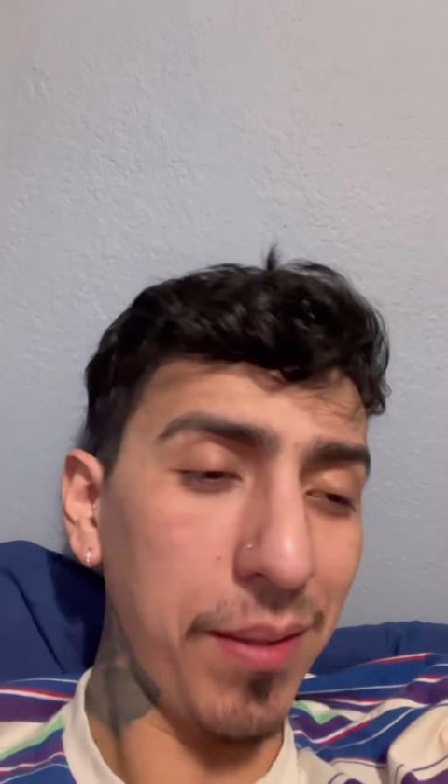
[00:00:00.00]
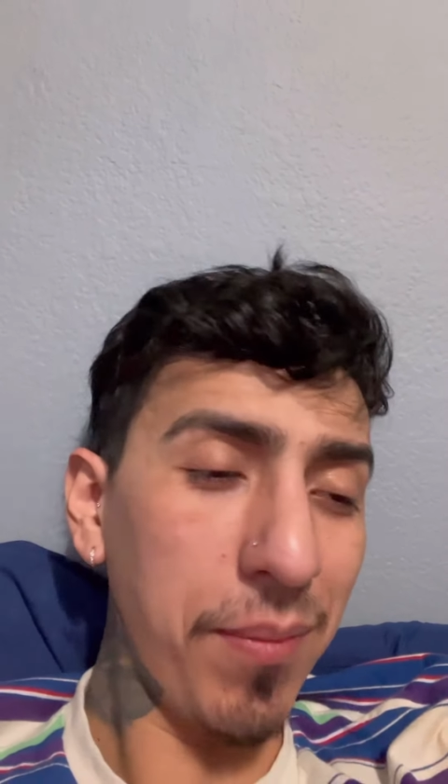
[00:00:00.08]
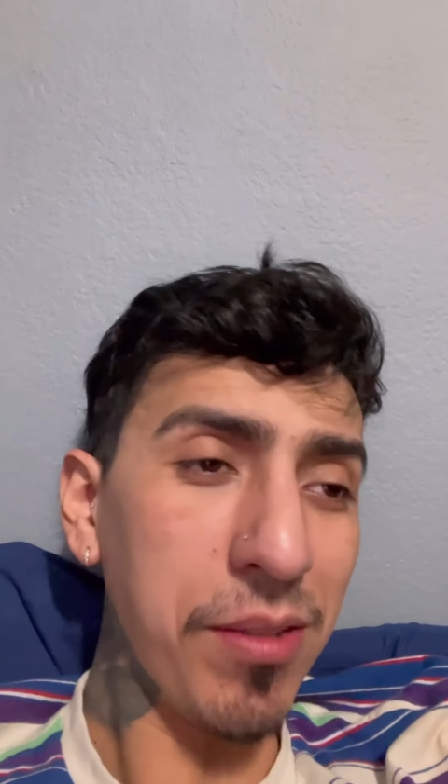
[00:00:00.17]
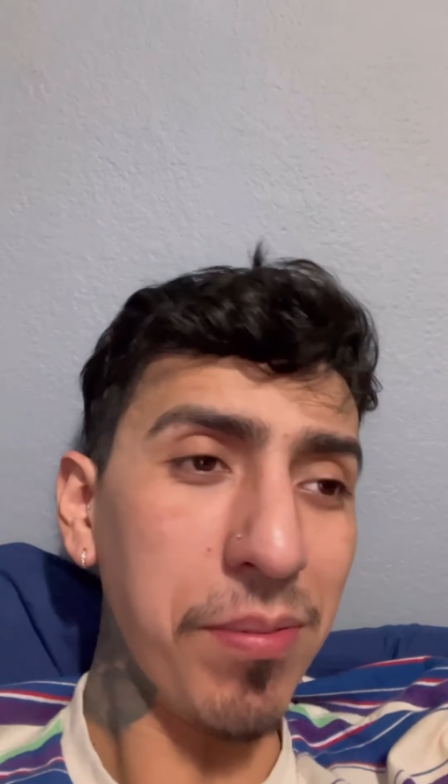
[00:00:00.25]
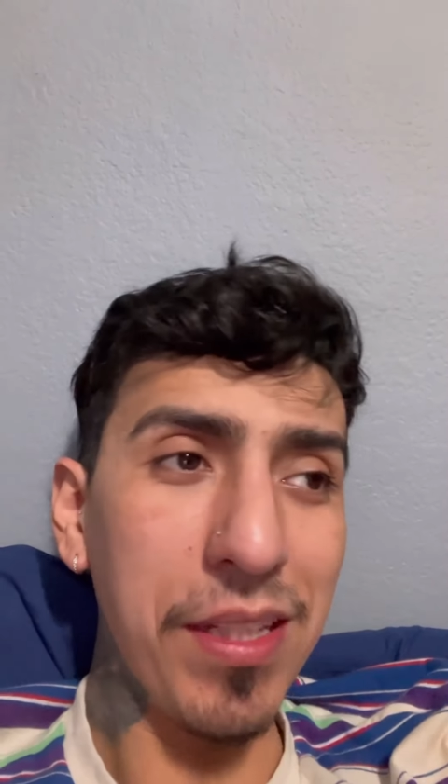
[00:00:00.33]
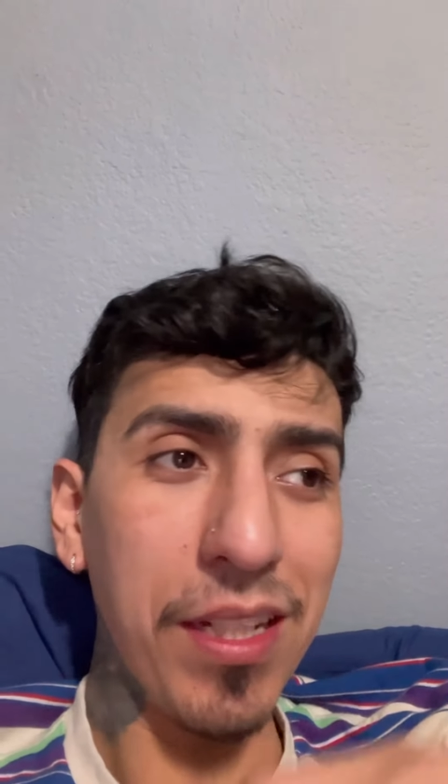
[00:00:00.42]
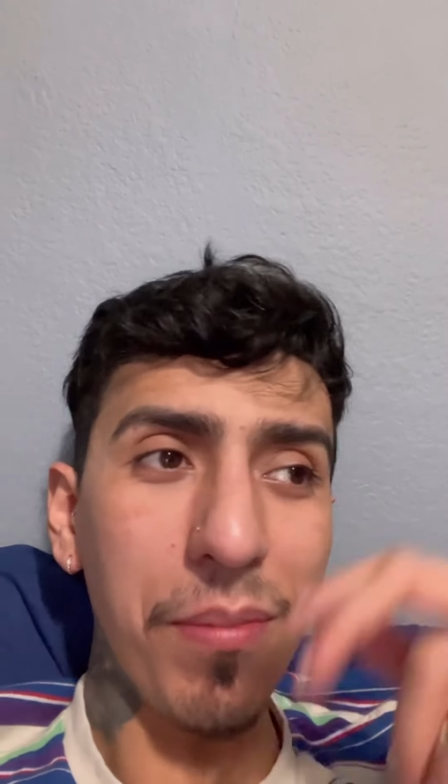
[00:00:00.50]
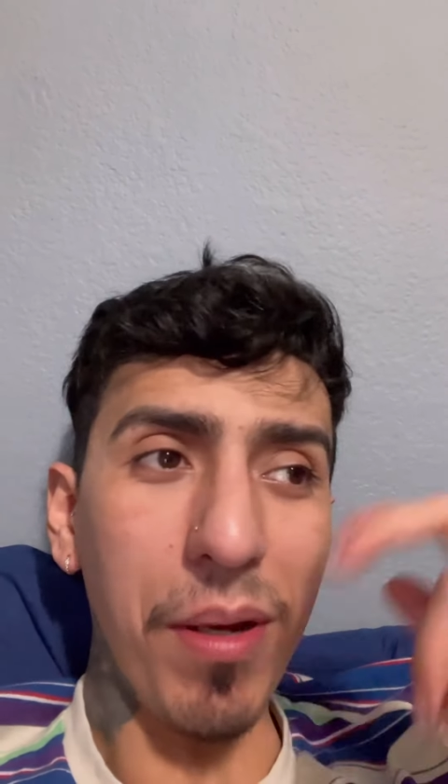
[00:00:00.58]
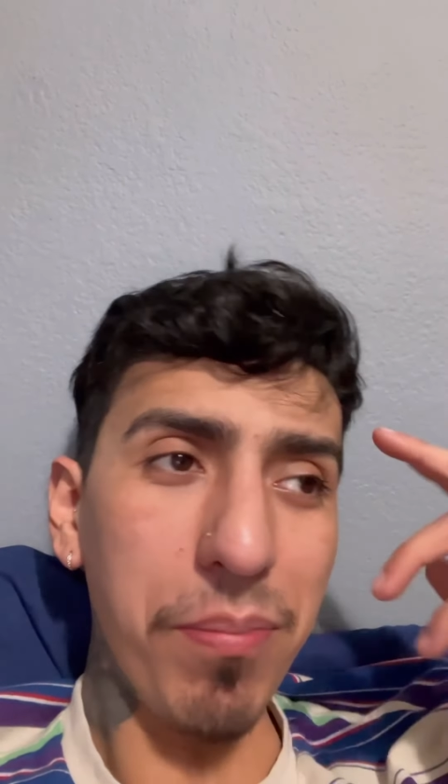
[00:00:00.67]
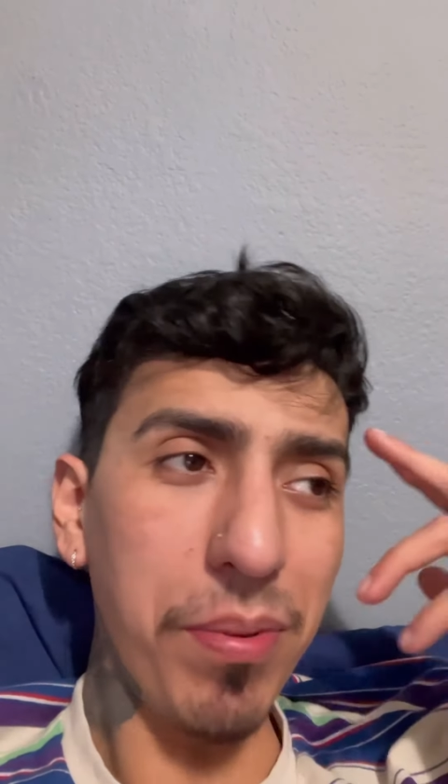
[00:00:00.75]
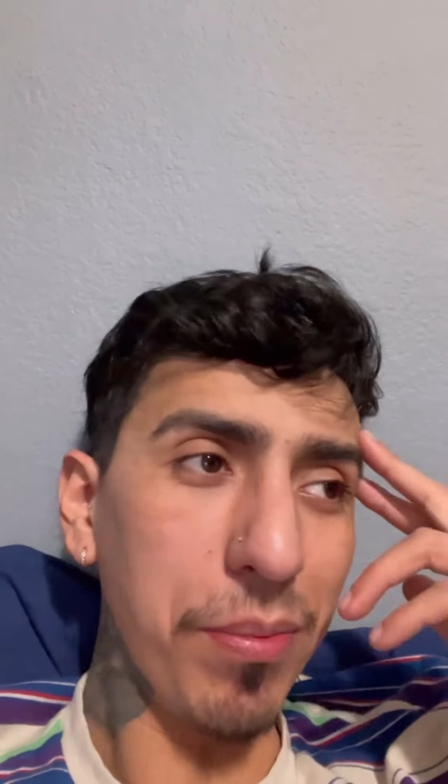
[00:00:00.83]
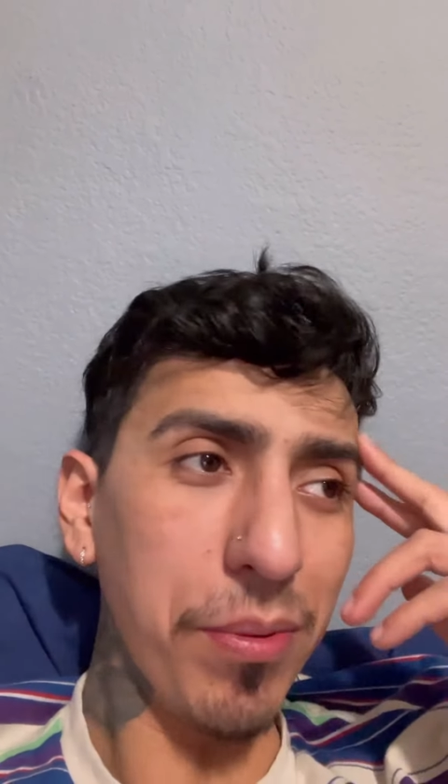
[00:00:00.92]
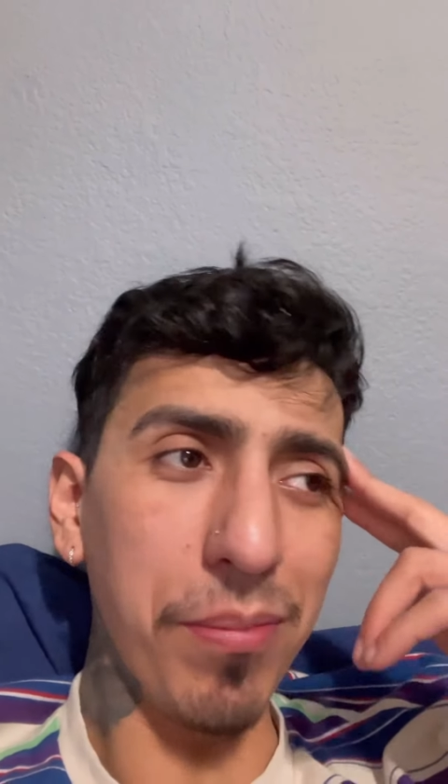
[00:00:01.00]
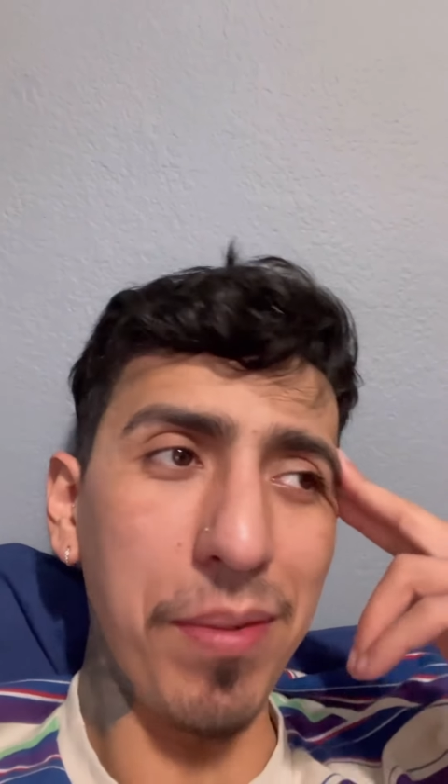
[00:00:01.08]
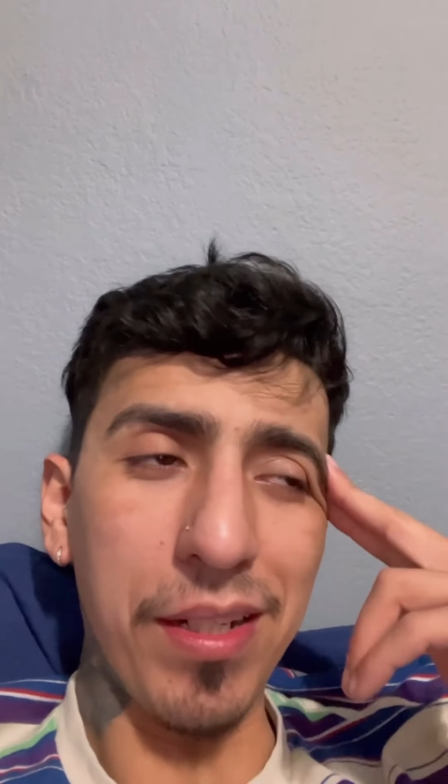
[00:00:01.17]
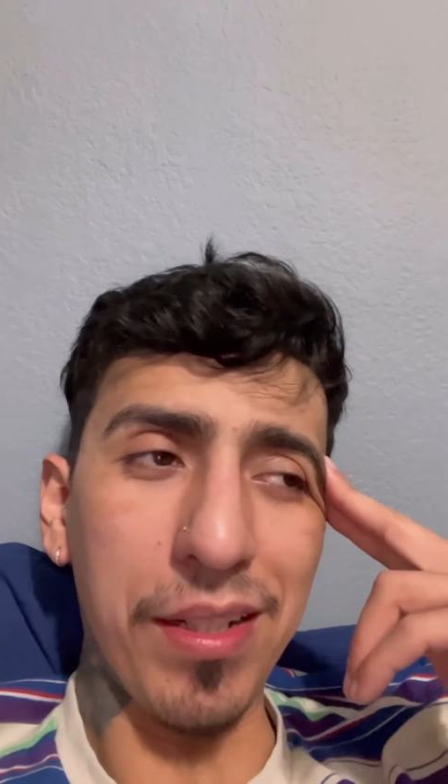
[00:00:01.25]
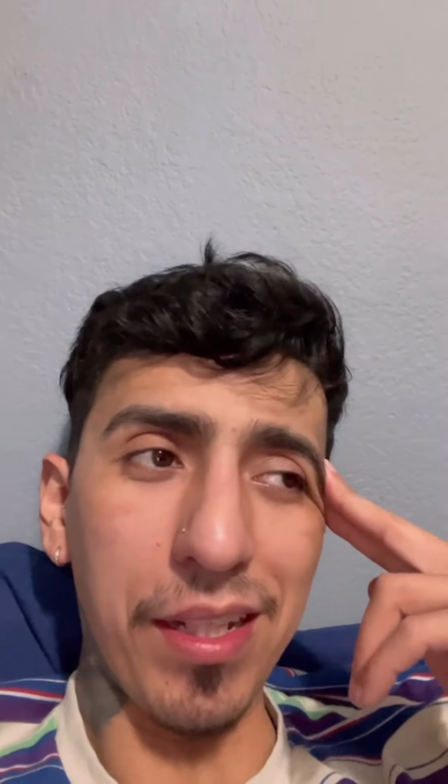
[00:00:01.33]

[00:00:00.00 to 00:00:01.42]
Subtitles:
it makes me think about people, man.